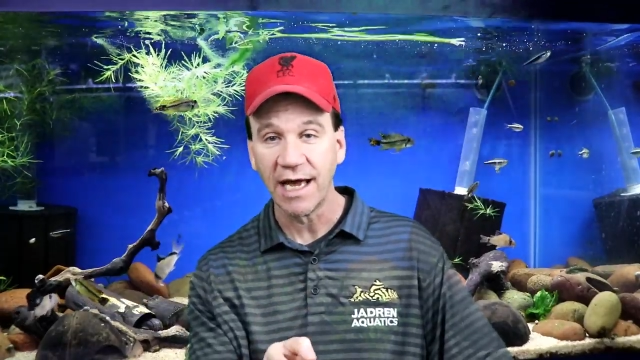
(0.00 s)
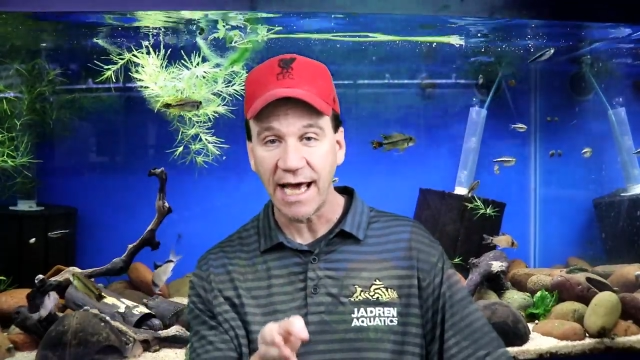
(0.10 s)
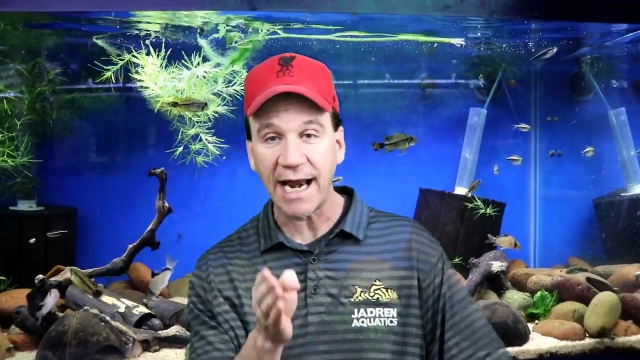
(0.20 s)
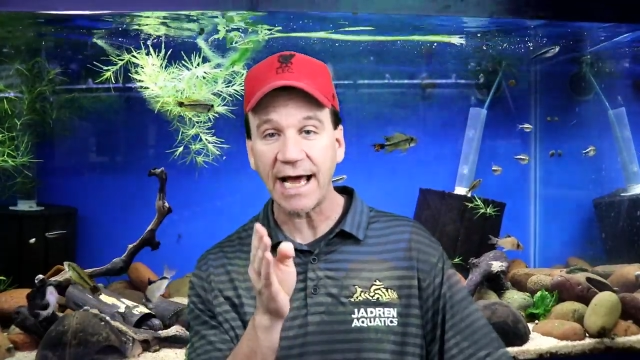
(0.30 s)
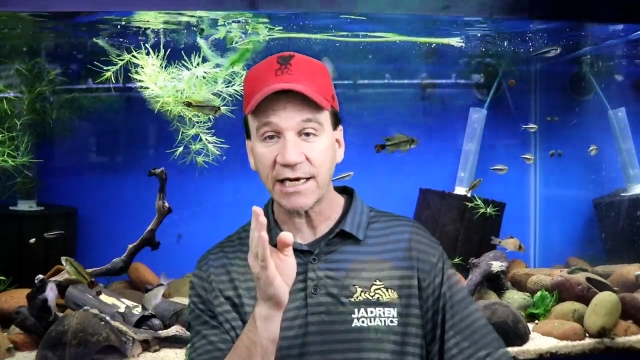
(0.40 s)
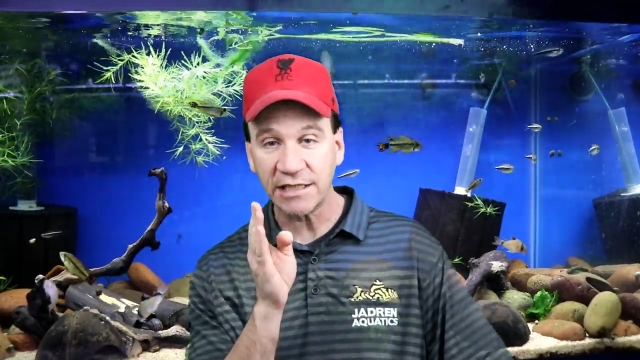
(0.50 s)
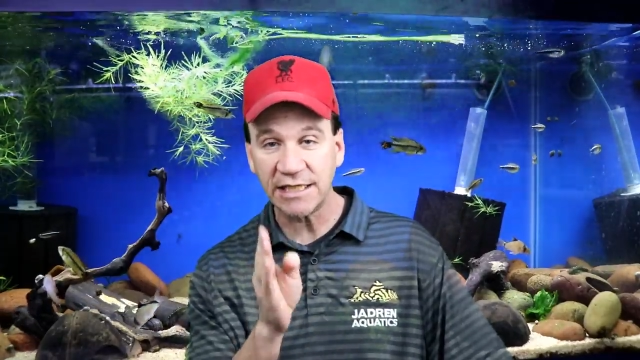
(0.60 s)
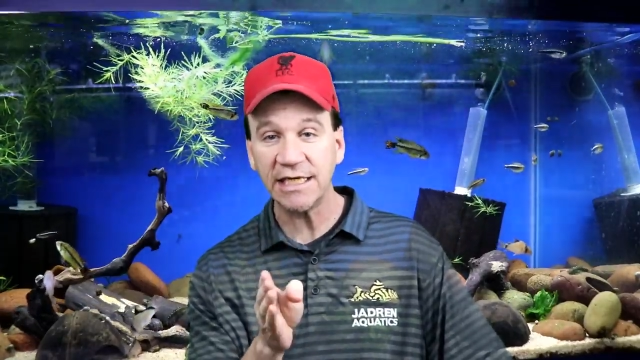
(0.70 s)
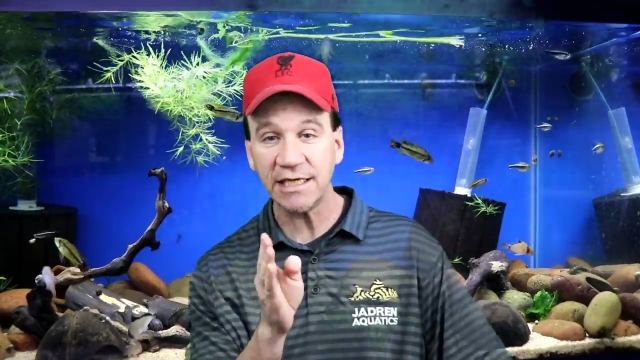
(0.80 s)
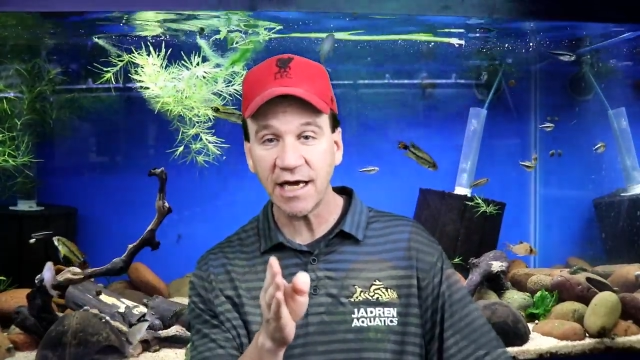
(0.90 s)
and I
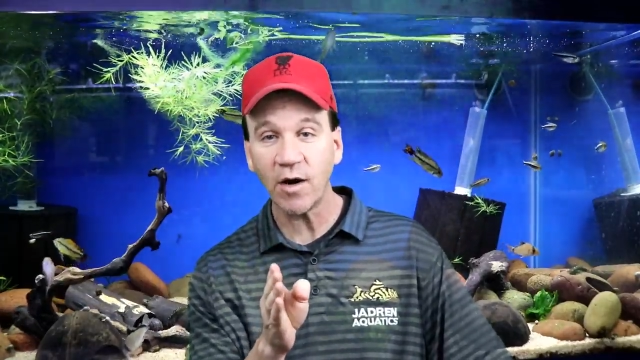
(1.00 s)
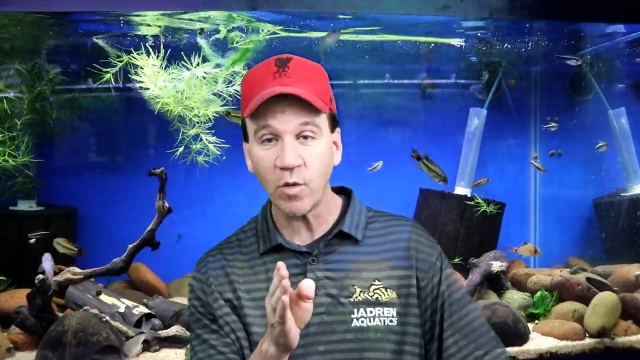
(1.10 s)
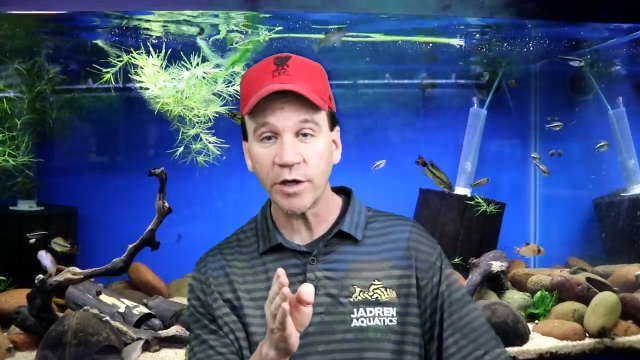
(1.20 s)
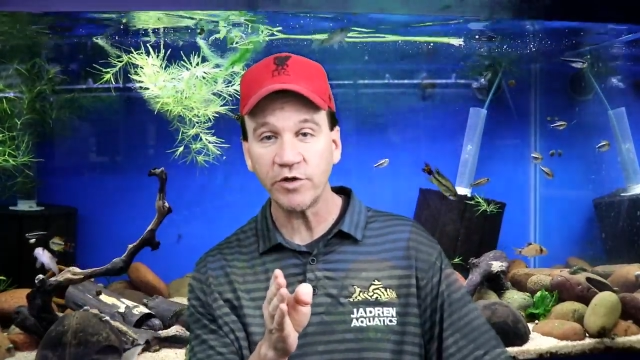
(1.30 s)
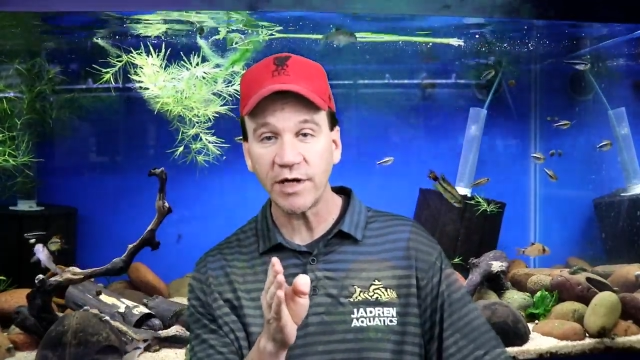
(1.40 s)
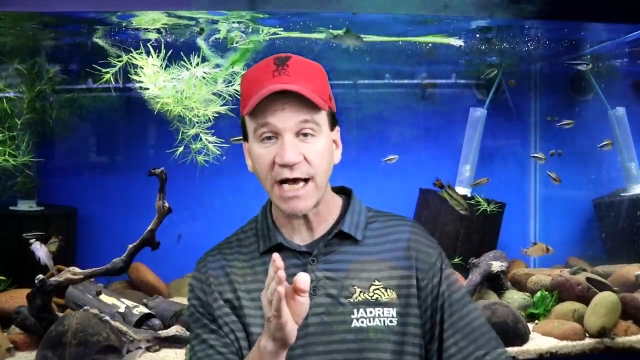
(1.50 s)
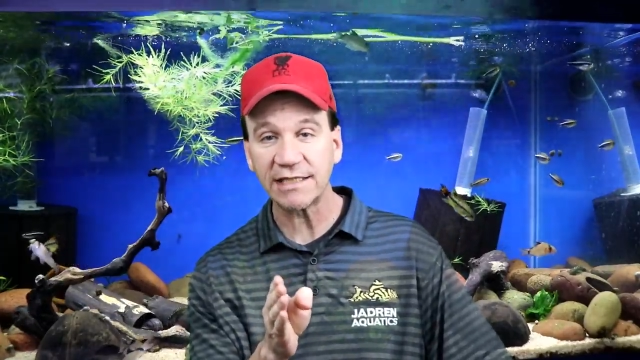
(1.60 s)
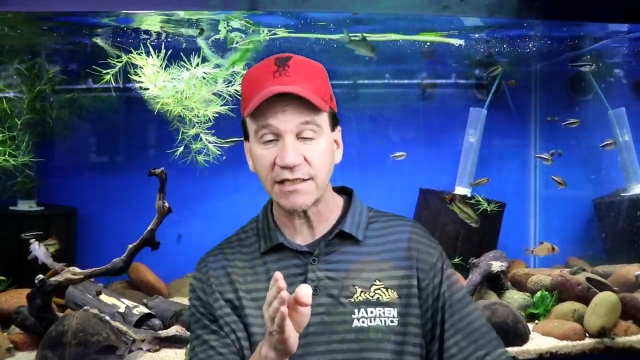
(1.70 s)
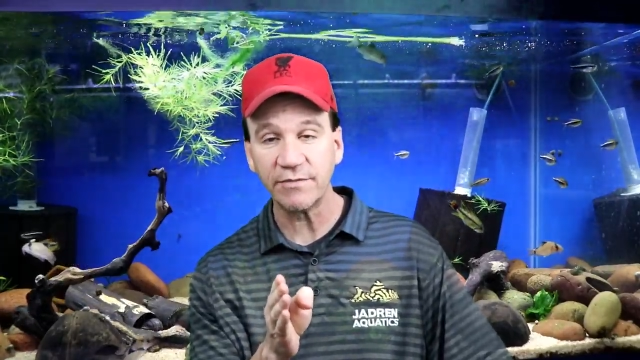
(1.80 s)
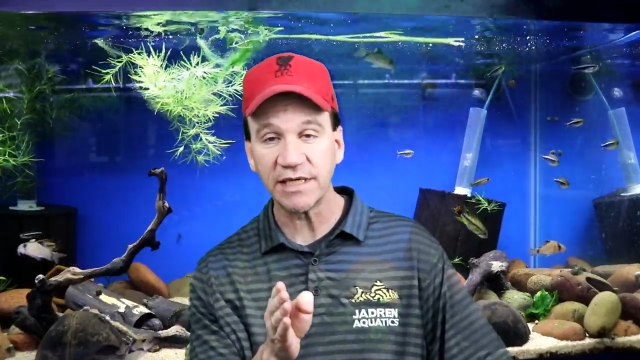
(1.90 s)
did not want you
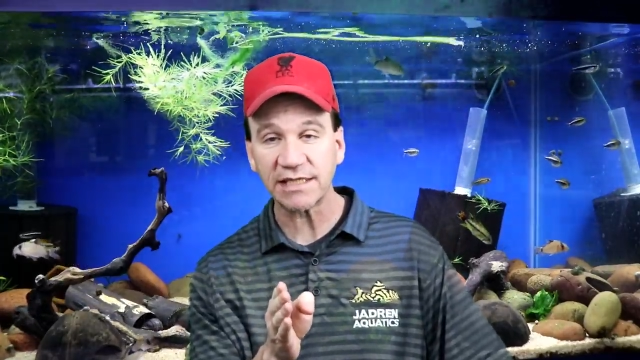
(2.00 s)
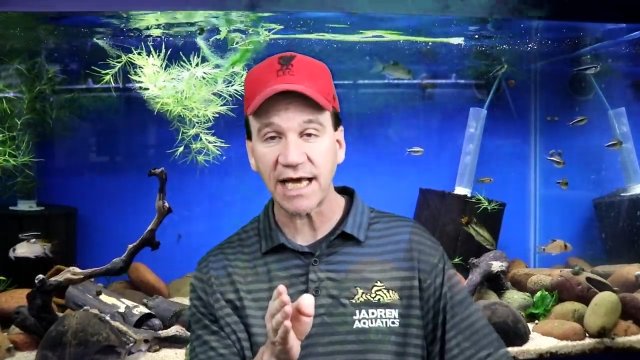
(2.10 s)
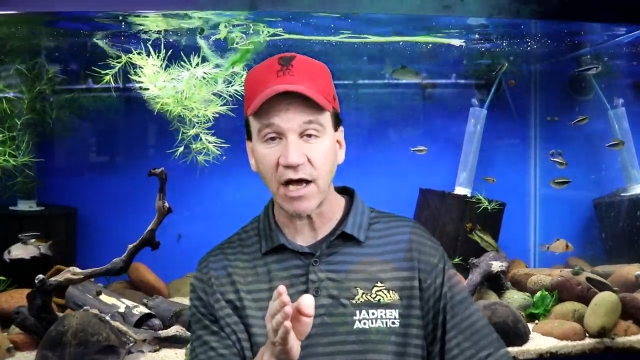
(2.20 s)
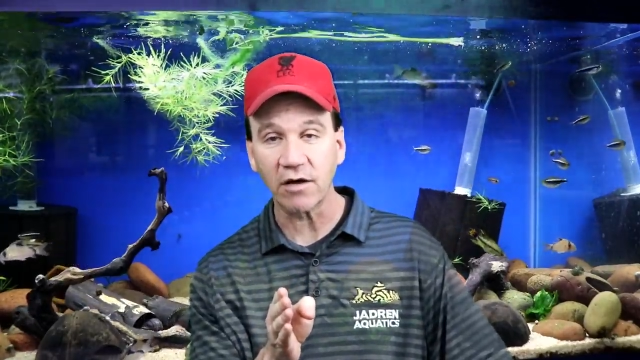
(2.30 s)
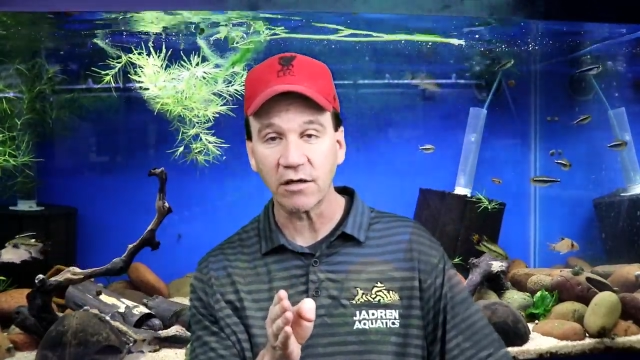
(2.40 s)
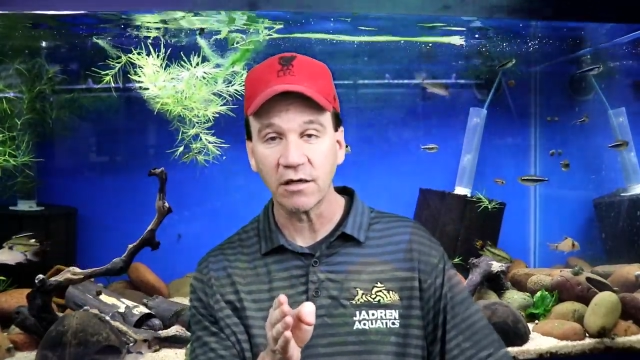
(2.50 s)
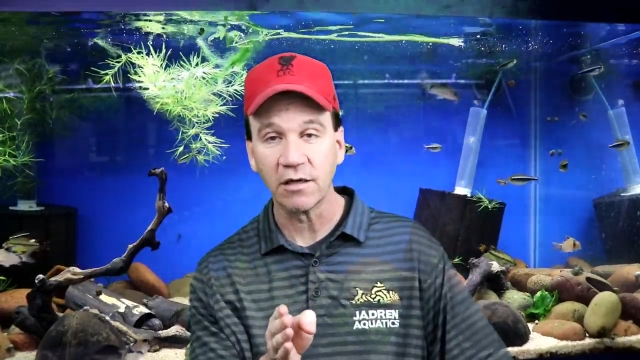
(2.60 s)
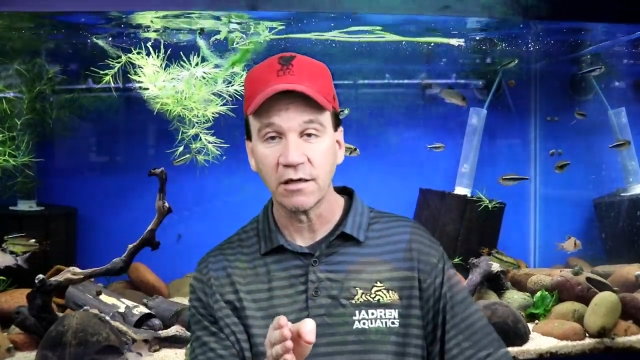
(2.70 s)
guys to miss out.